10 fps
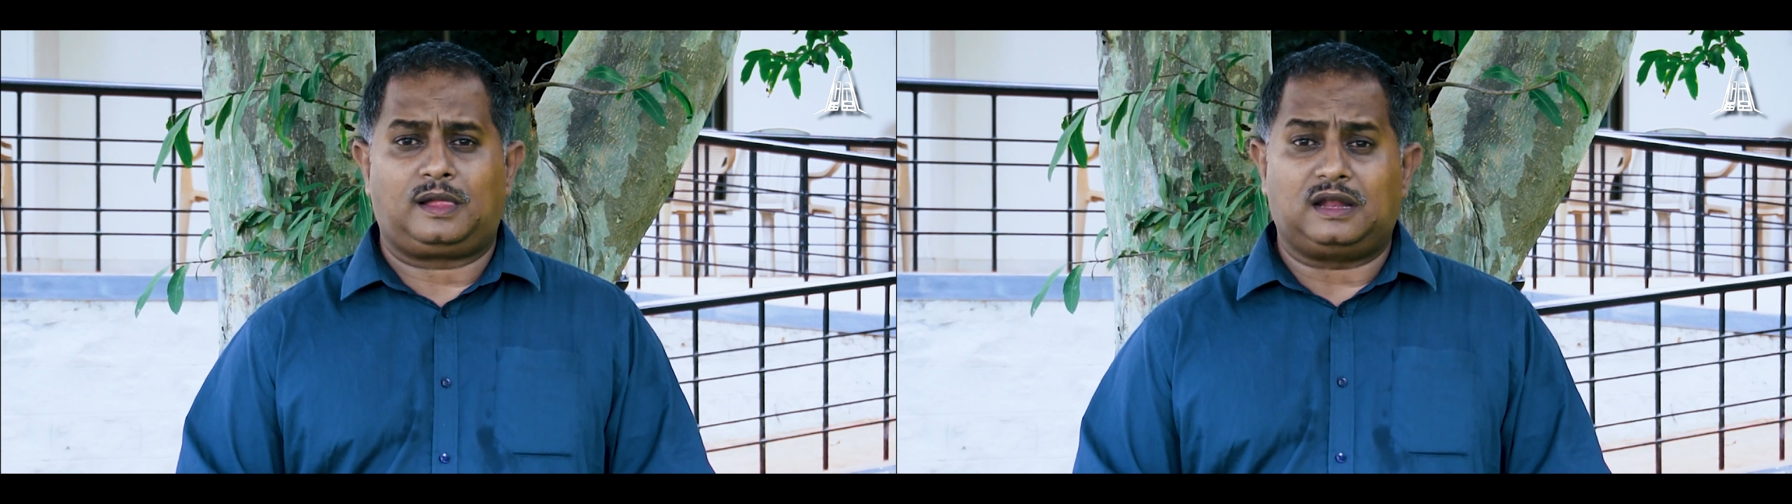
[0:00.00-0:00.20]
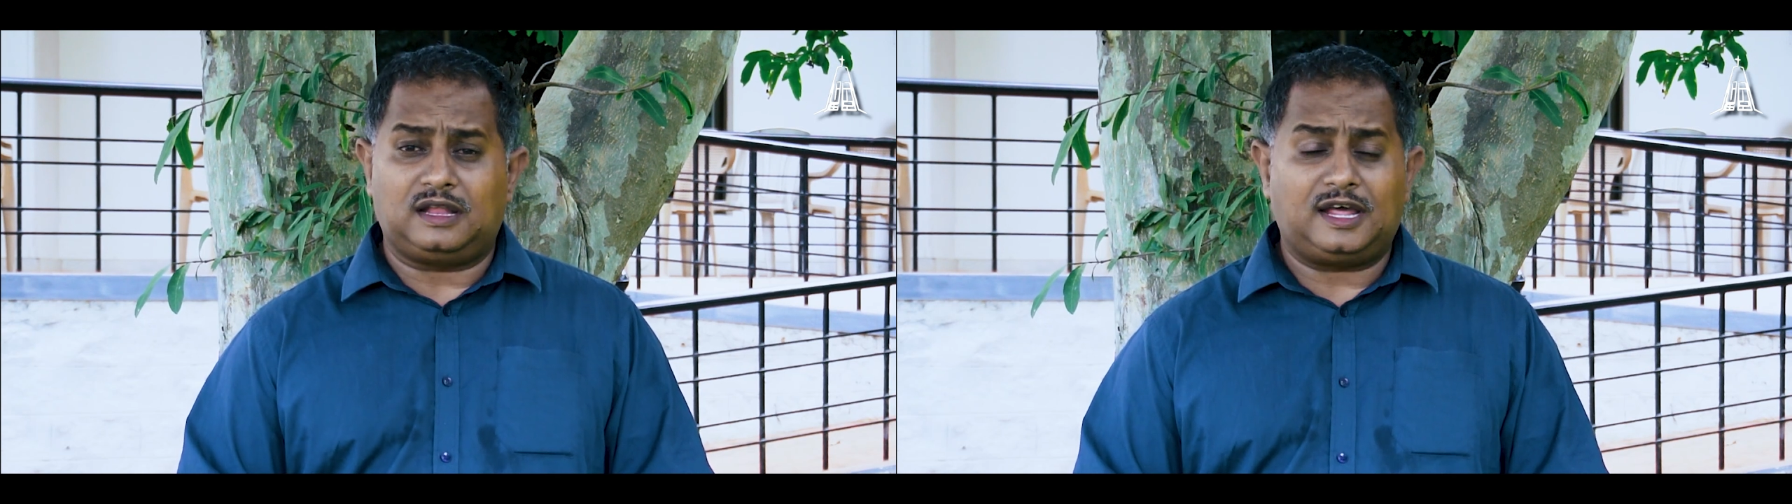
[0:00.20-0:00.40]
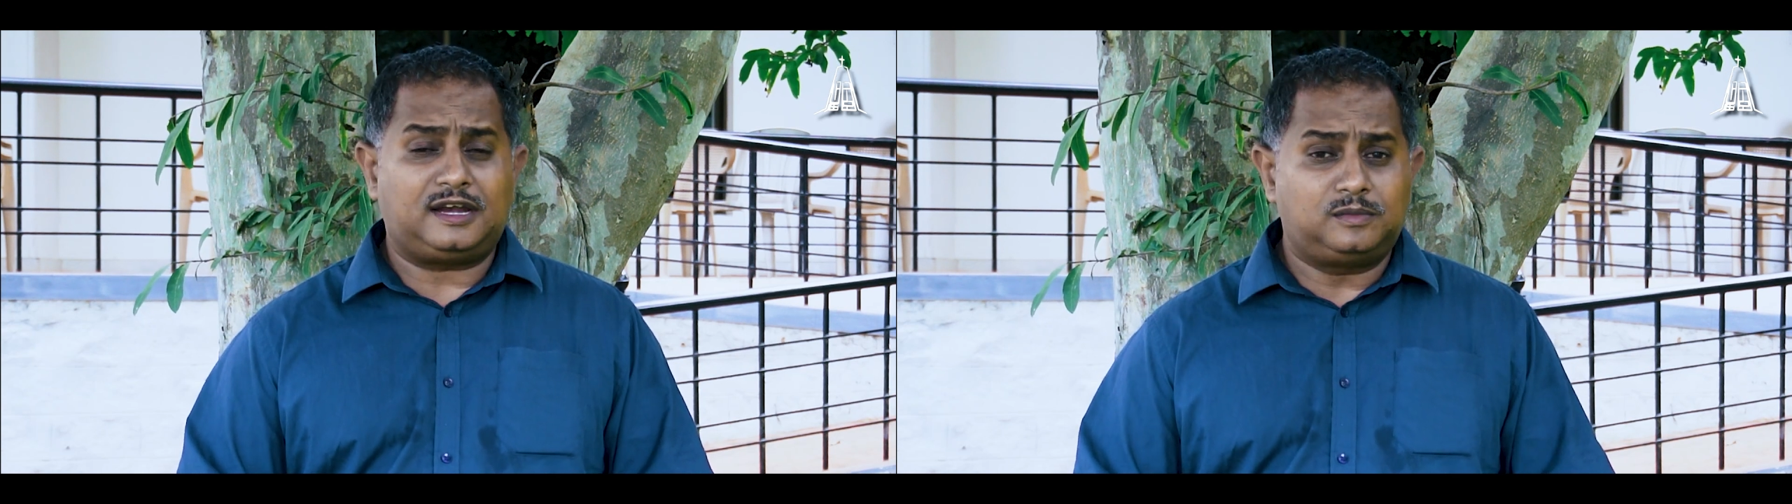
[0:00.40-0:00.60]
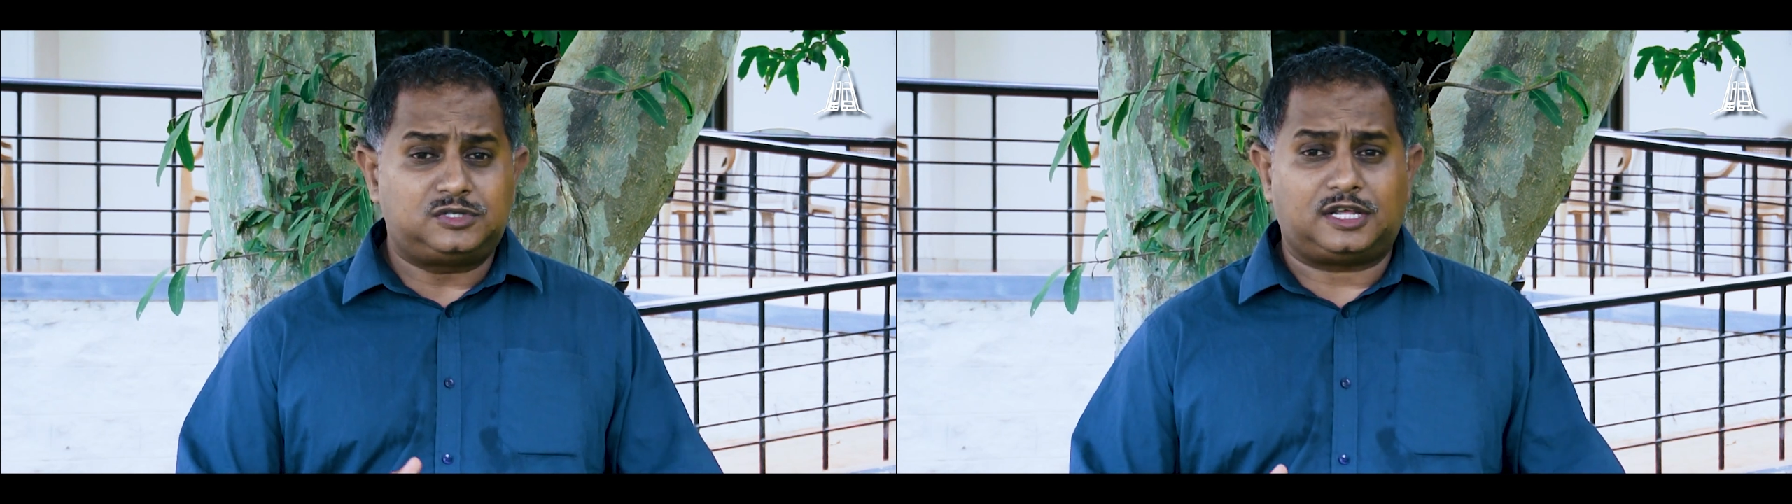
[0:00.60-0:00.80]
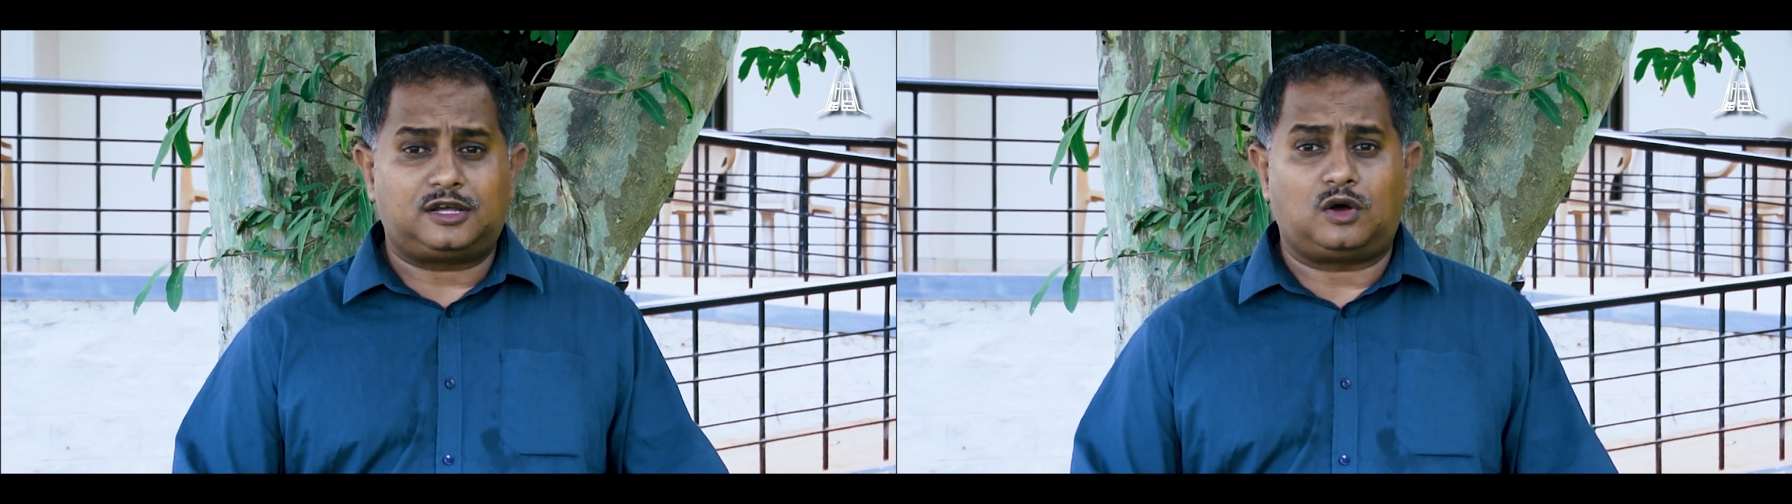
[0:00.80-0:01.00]
Let Him
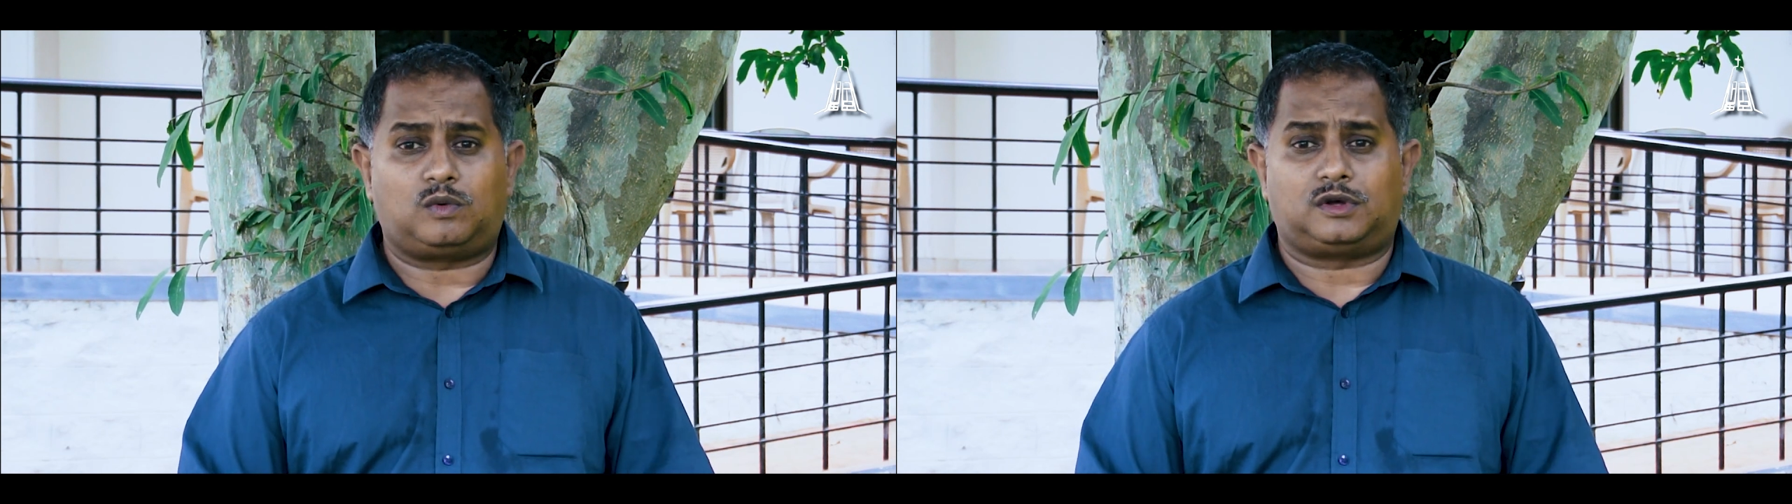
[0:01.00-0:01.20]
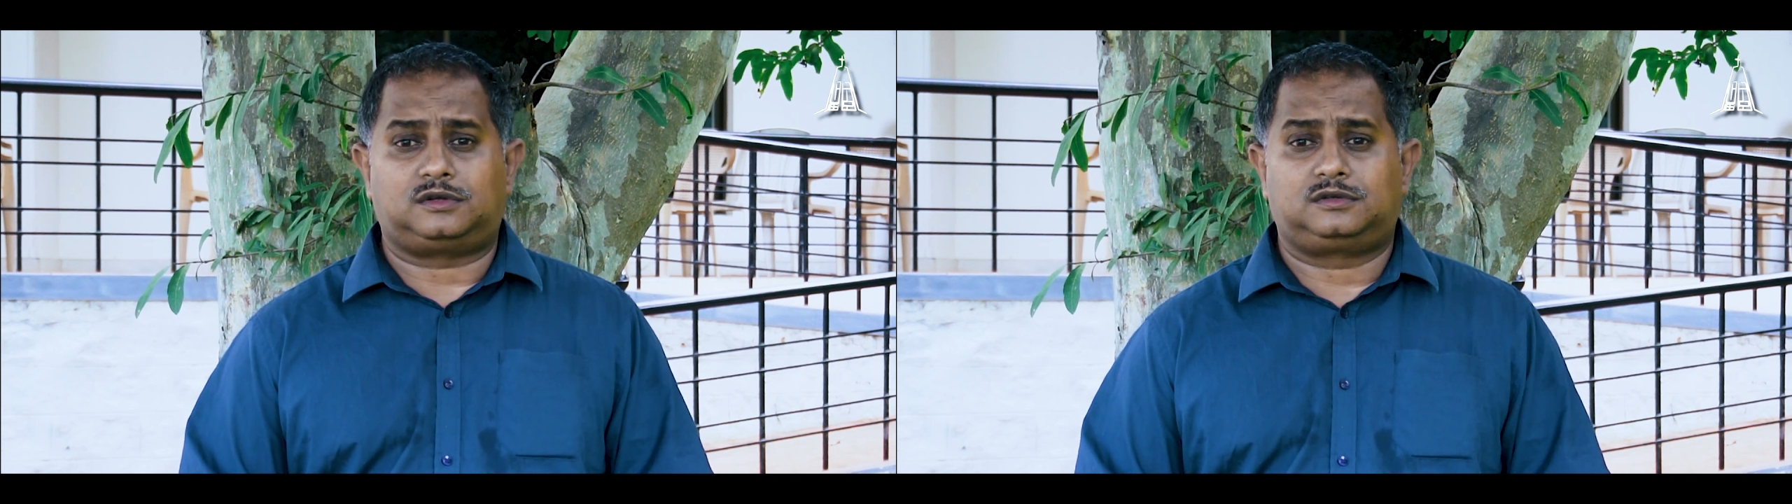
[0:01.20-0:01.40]
take over